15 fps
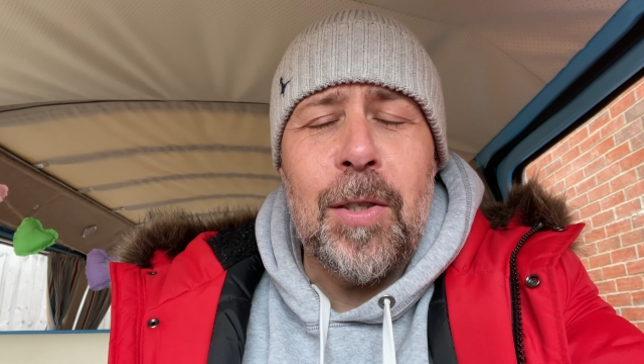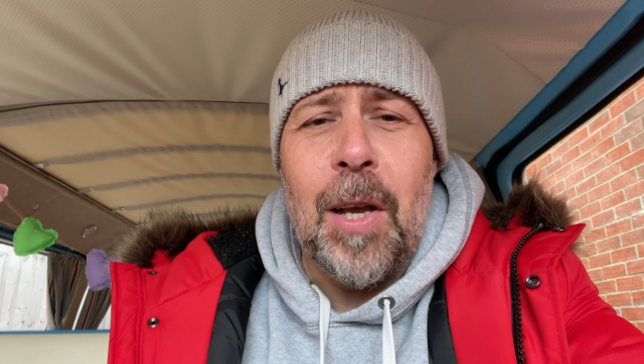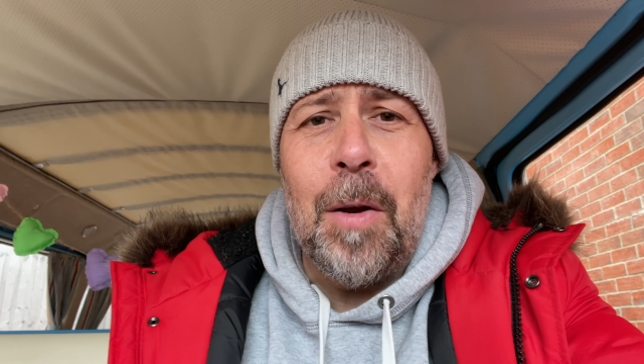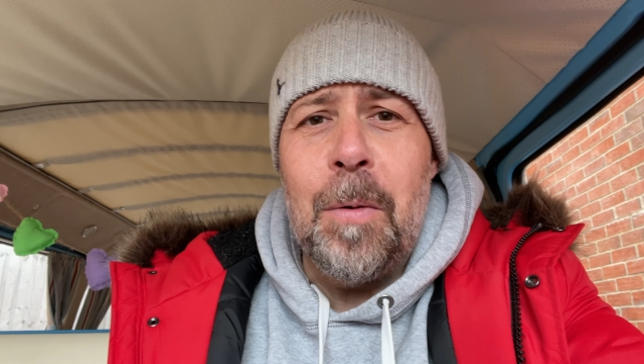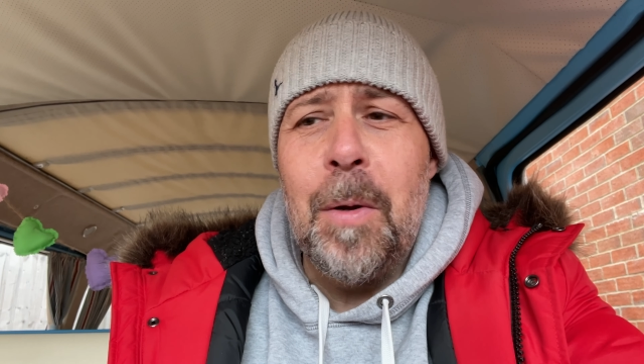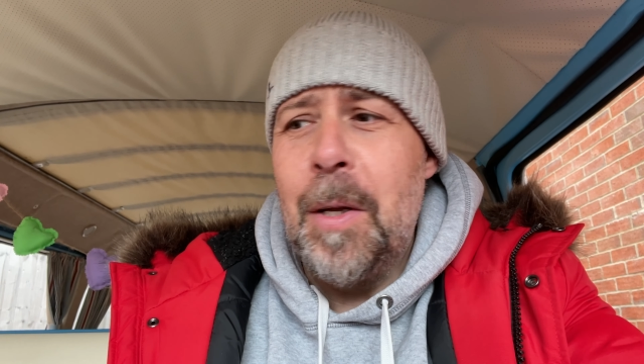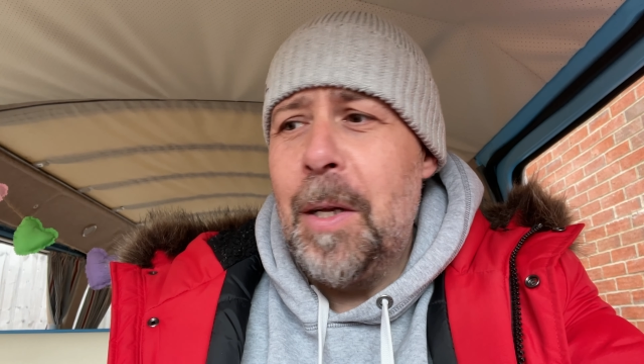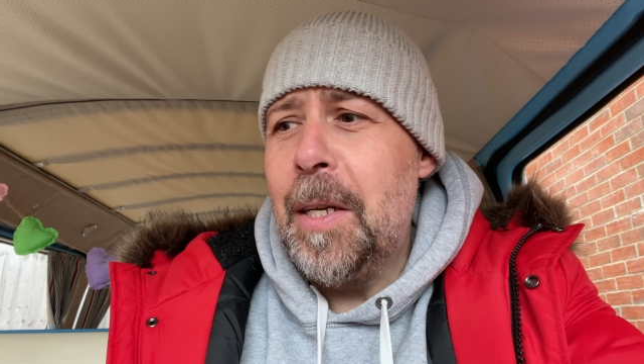
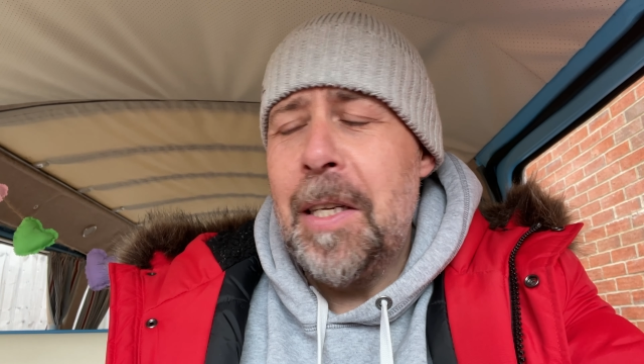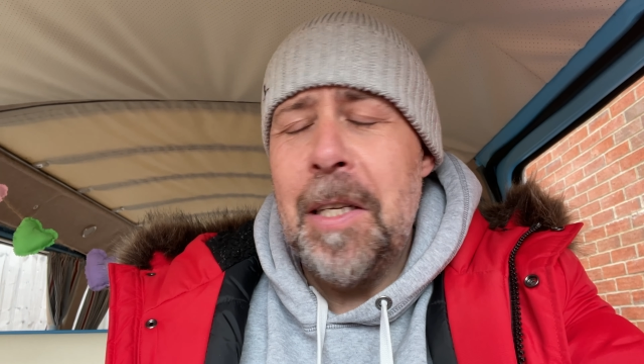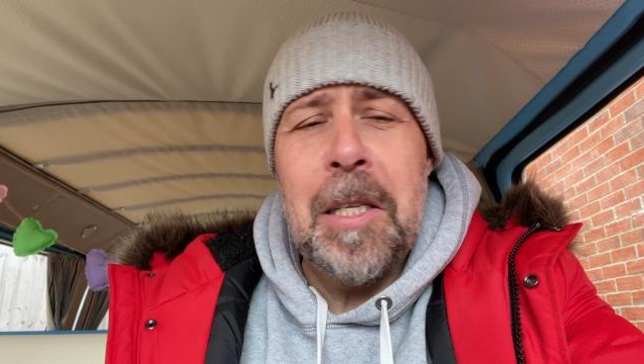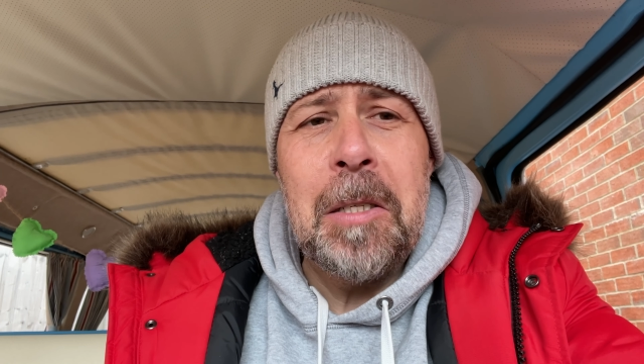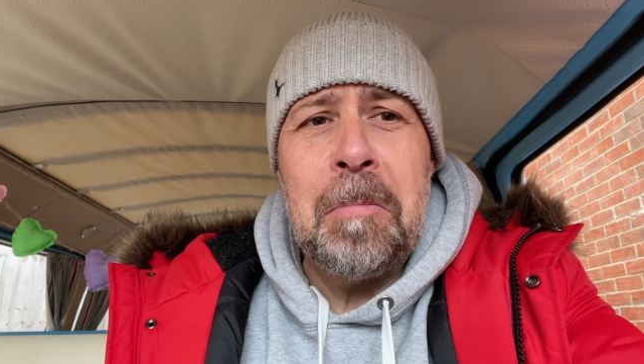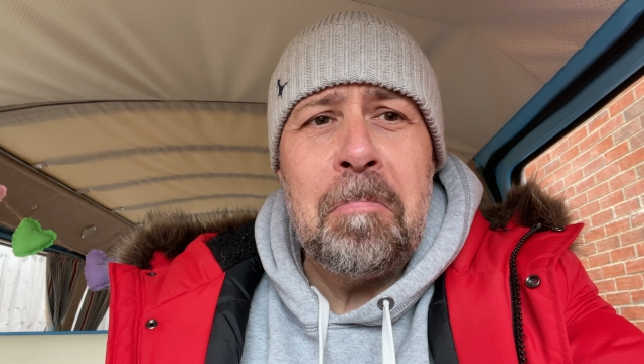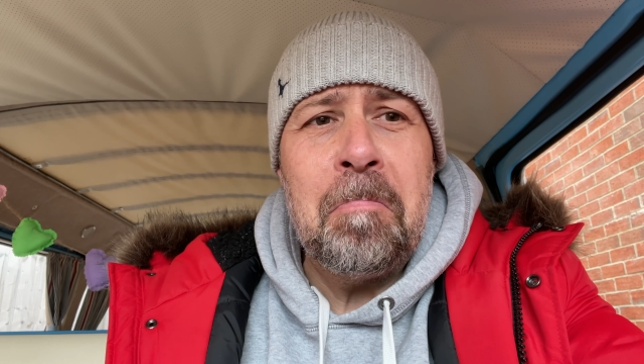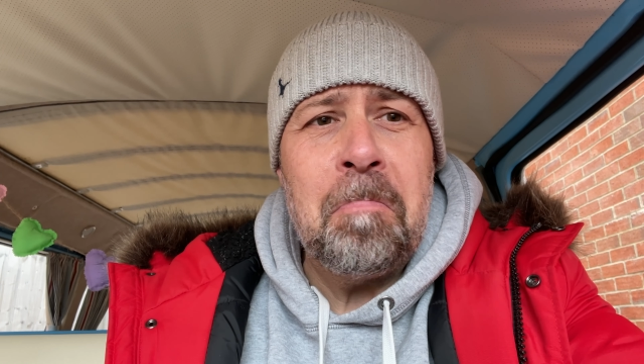So,
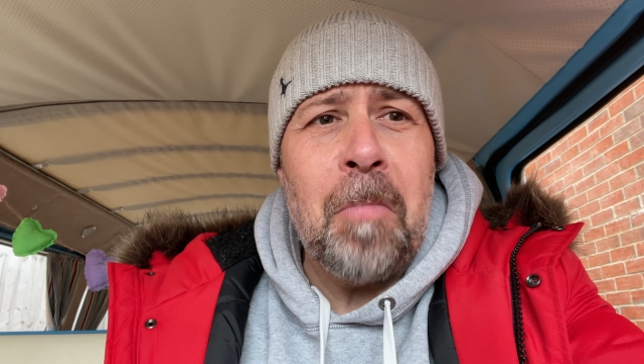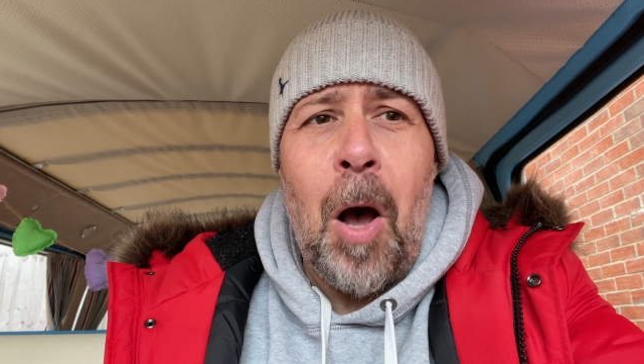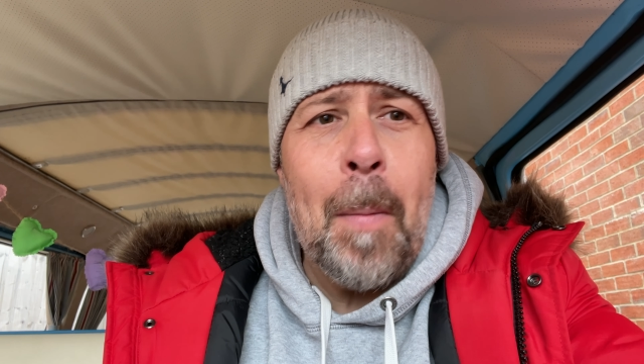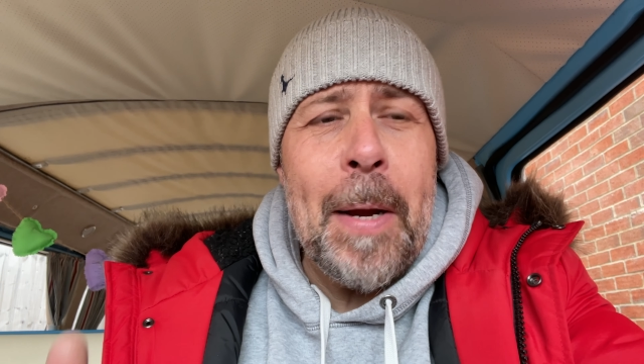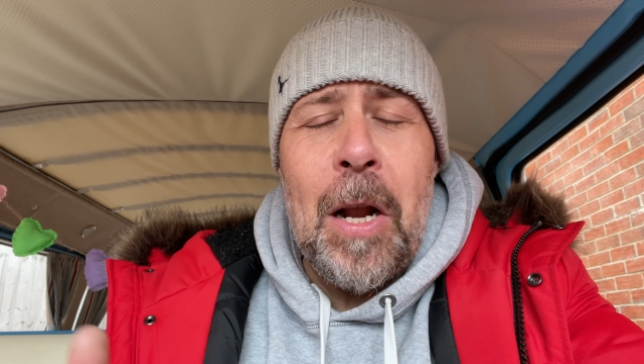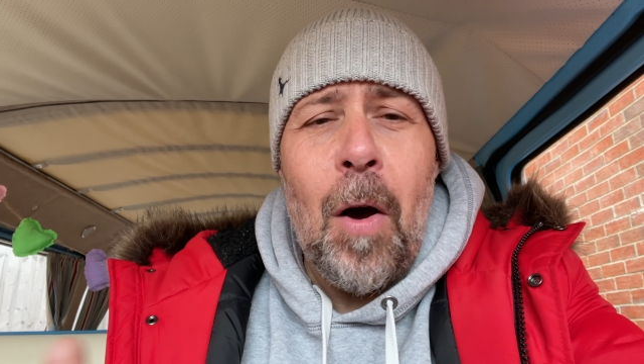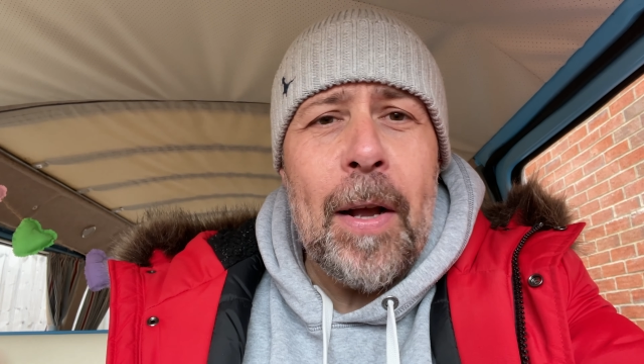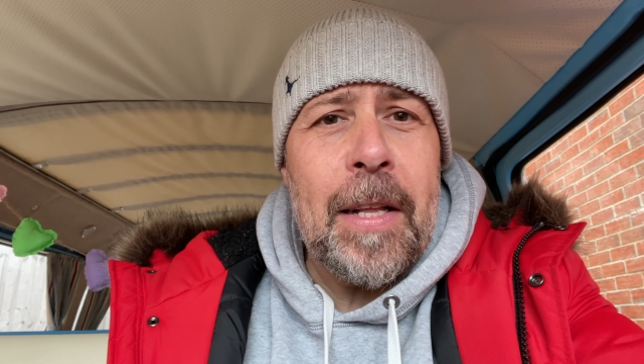I
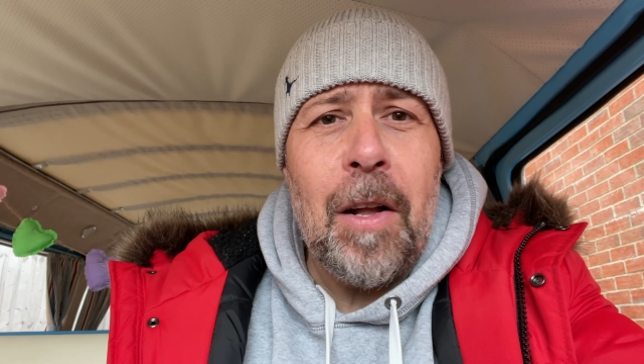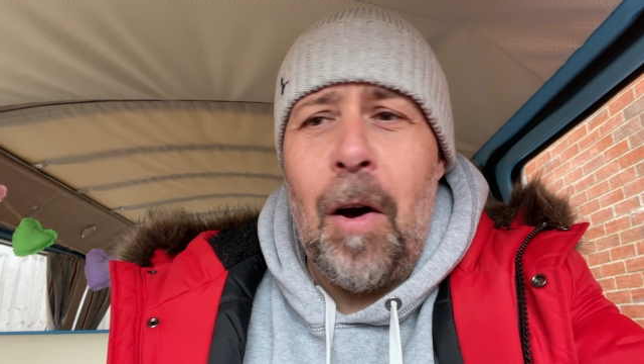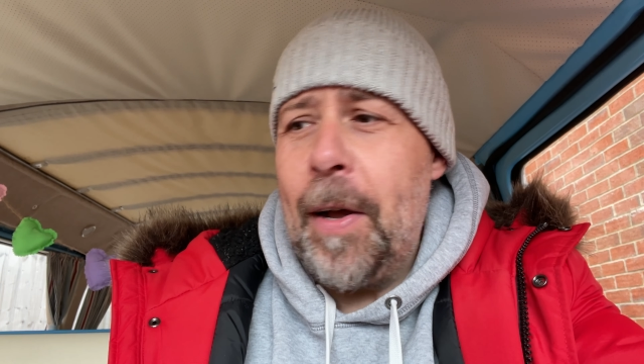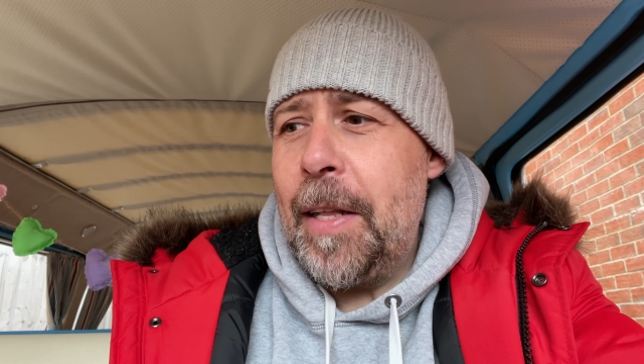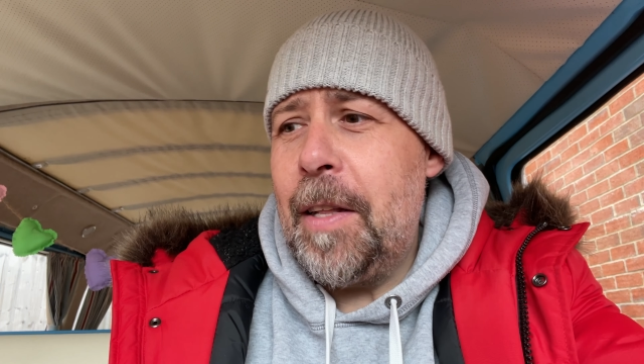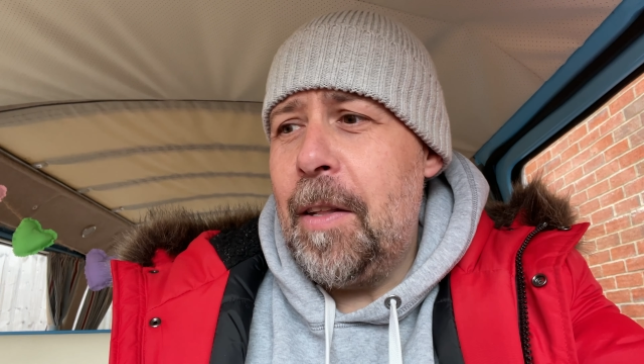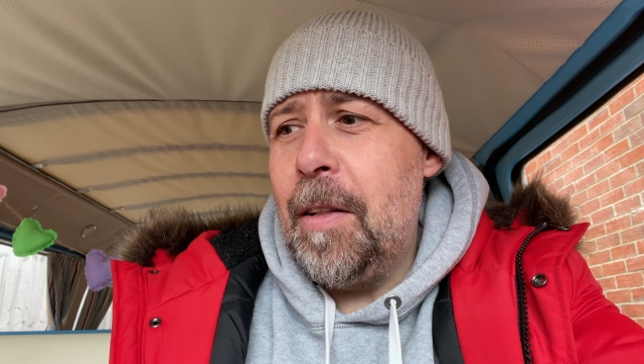mean, I, I